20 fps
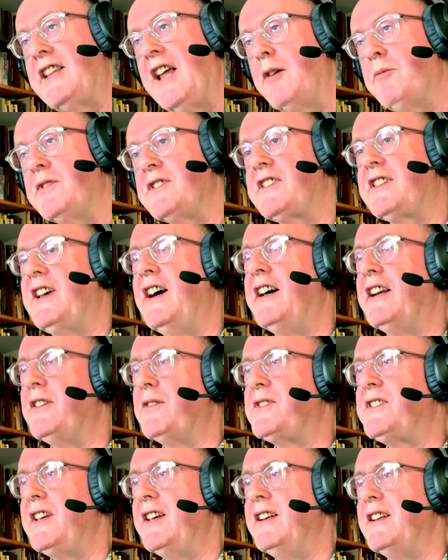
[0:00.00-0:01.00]
that was kind
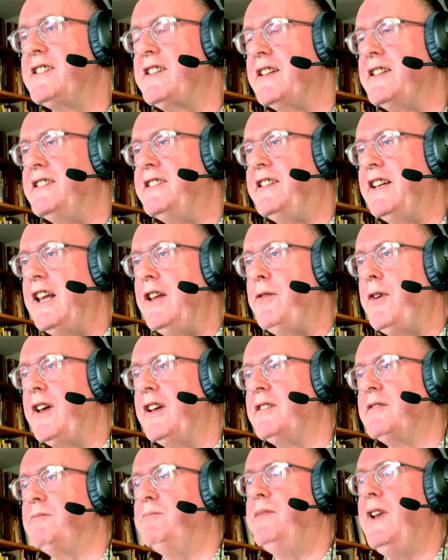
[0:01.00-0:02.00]
of seen as a
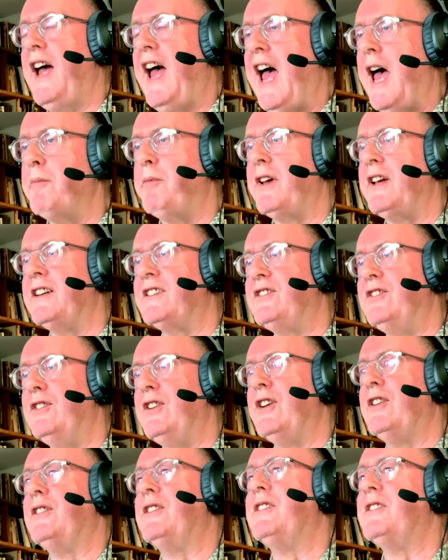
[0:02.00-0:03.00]
deviant habit, you
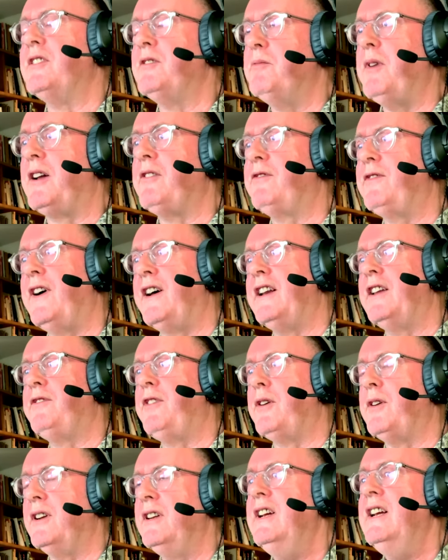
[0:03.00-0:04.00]
know, that you might find if
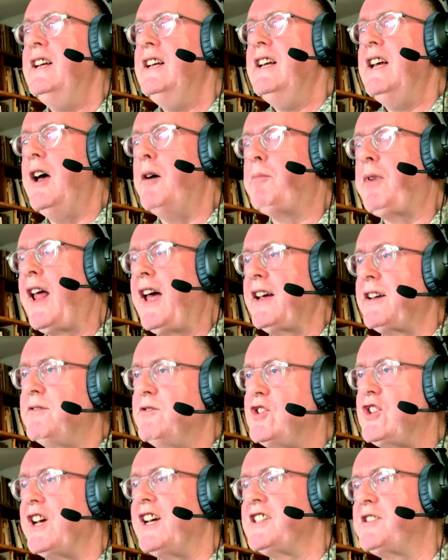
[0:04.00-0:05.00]
you're a black
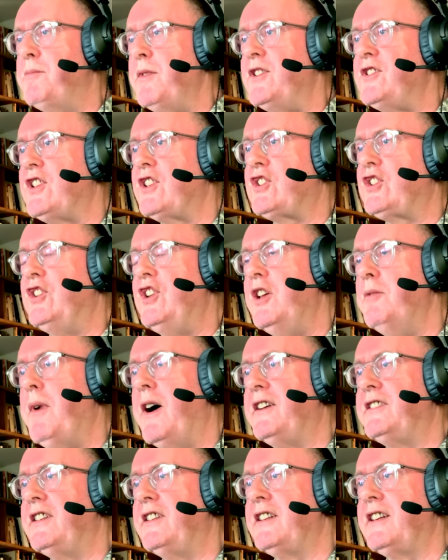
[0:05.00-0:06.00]
jazz musician, you
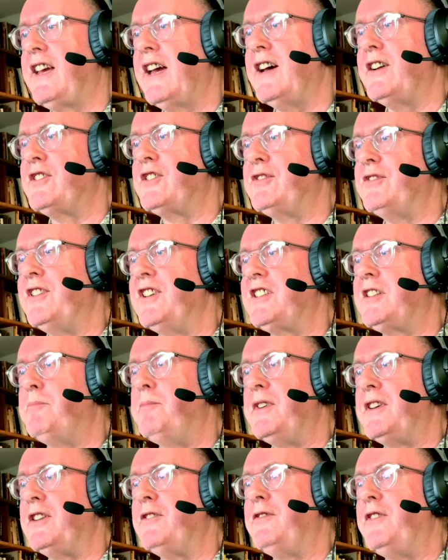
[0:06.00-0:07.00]
might encounter it.
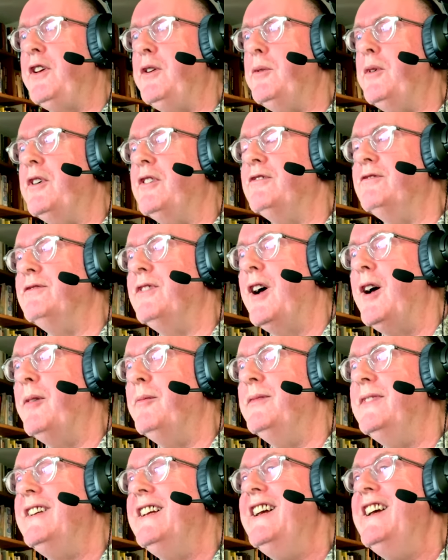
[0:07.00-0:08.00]
But if you
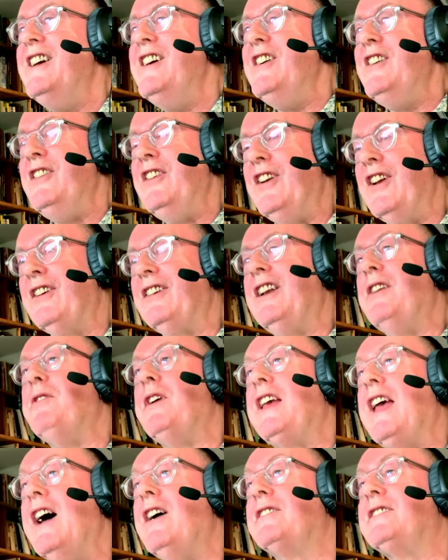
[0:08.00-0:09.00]
were, you know,
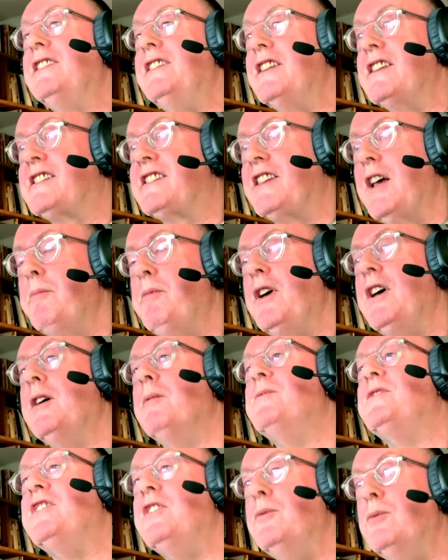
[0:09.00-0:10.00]
living out in the
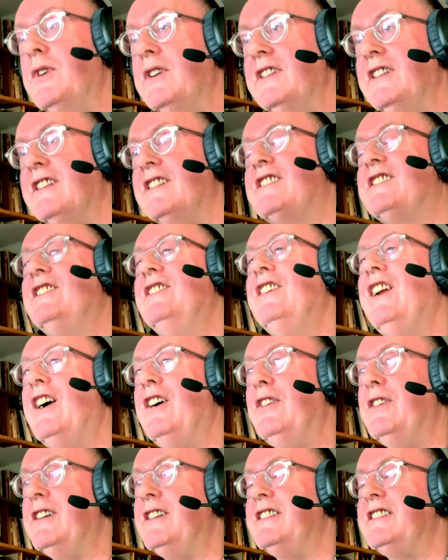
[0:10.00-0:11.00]
suburbs, you wouldn't, you
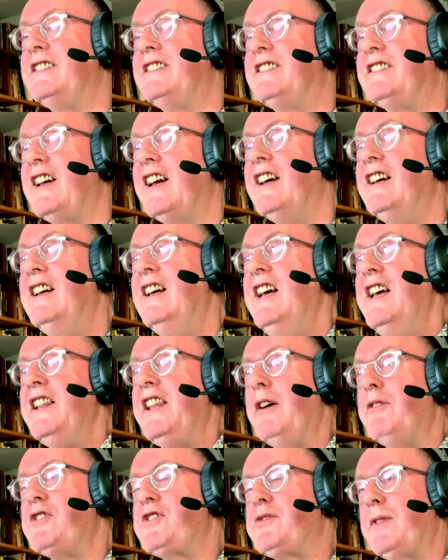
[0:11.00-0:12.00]
know, and
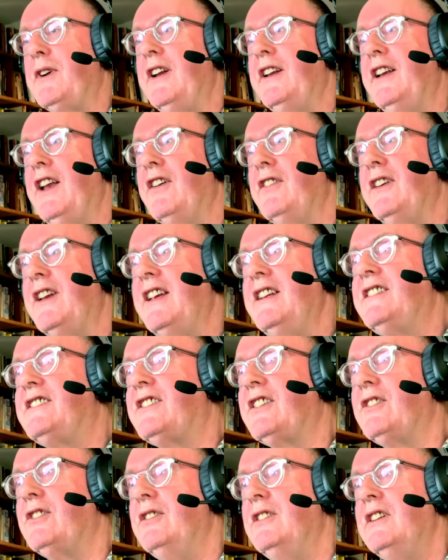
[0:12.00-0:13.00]
there was really no need
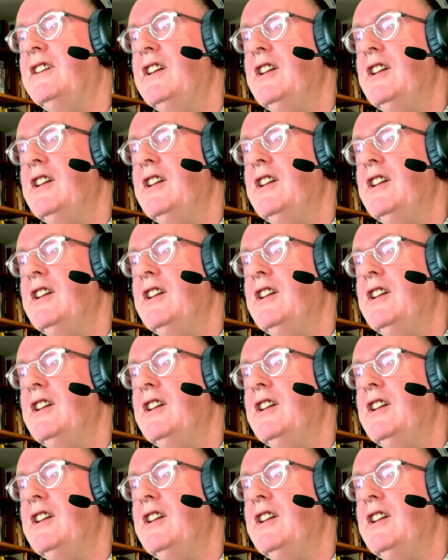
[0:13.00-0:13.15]
to